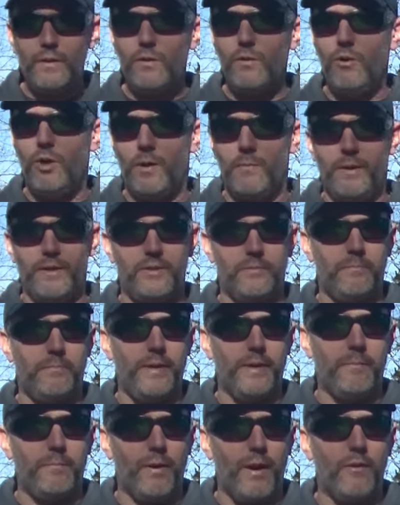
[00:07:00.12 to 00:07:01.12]
Heard about some
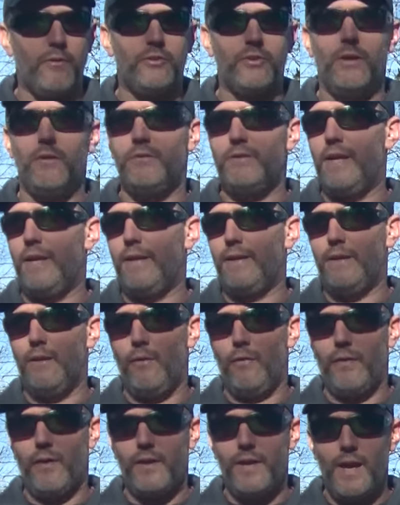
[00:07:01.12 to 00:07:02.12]
big brown trout taken
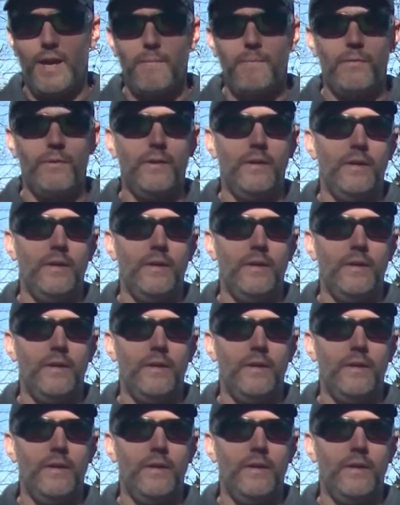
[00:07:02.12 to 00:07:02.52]
out on the Cape.